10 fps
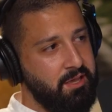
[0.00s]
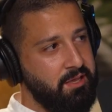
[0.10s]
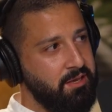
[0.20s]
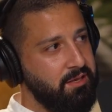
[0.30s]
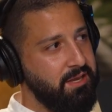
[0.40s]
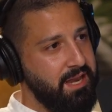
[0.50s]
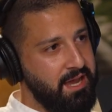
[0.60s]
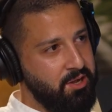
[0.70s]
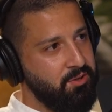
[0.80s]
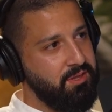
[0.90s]

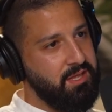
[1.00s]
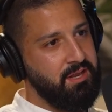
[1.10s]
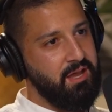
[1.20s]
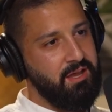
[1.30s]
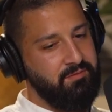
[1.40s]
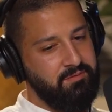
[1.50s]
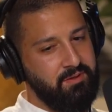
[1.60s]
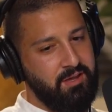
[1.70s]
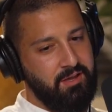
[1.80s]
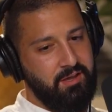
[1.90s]
And now that
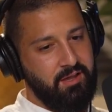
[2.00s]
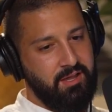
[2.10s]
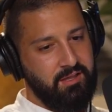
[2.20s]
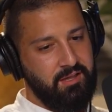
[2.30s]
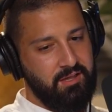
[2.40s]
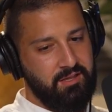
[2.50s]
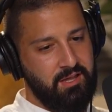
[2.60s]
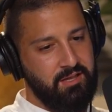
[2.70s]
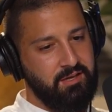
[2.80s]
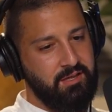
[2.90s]
I've,
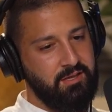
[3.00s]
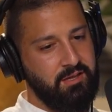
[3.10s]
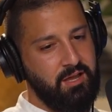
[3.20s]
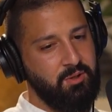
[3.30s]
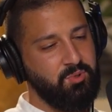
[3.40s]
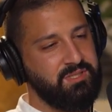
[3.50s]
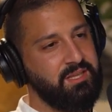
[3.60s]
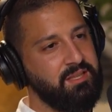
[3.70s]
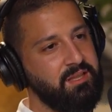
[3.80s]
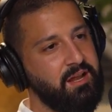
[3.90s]
I
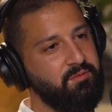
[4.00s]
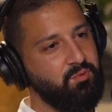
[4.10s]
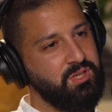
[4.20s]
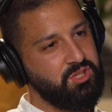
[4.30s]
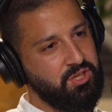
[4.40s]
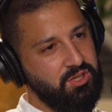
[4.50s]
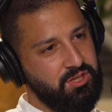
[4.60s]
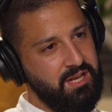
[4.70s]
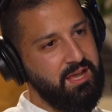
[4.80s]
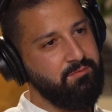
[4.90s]
would say that I've reached a
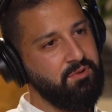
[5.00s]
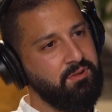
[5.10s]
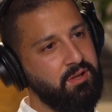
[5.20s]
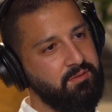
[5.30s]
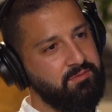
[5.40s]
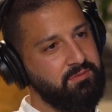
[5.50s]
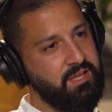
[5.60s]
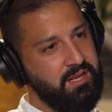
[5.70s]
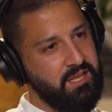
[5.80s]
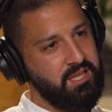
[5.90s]
good level
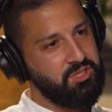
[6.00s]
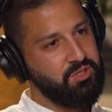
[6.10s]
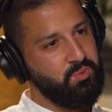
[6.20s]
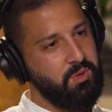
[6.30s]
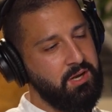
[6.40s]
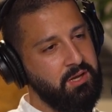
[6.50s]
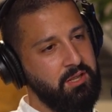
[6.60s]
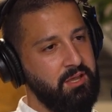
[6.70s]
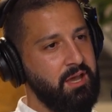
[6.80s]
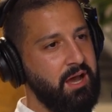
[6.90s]
of delegation
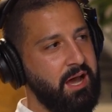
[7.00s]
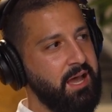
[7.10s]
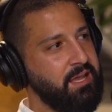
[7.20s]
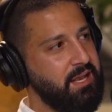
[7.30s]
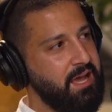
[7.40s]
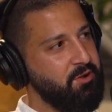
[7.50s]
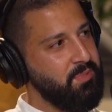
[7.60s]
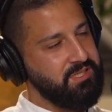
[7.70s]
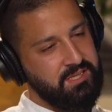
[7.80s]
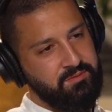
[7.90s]
where I
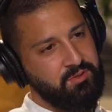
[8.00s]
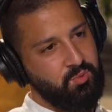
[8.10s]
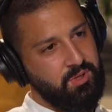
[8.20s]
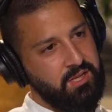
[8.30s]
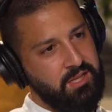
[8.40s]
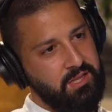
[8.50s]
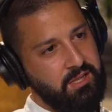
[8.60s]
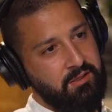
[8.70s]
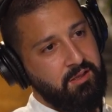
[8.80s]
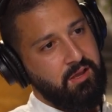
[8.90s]
allow myself to
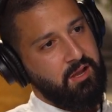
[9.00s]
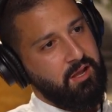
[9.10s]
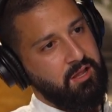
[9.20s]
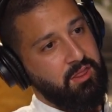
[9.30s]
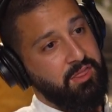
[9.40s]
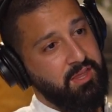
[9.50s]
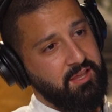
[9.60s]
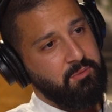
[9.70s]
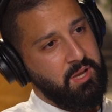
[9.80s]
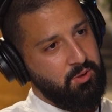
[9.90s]
really
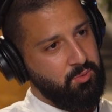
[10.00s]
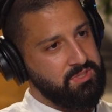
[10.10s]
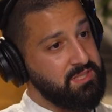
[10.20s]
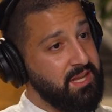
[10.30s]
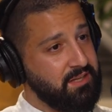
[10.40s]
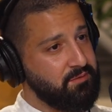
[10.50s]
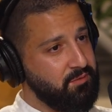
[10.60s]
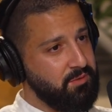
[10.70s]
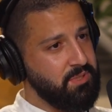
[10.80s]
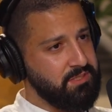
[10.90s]
think about what's
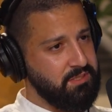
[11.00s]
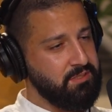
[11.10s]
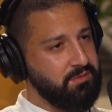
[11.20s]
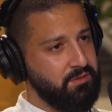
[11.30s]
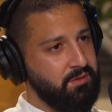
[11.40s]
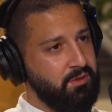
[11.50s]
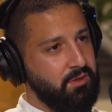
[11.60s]
next for the business.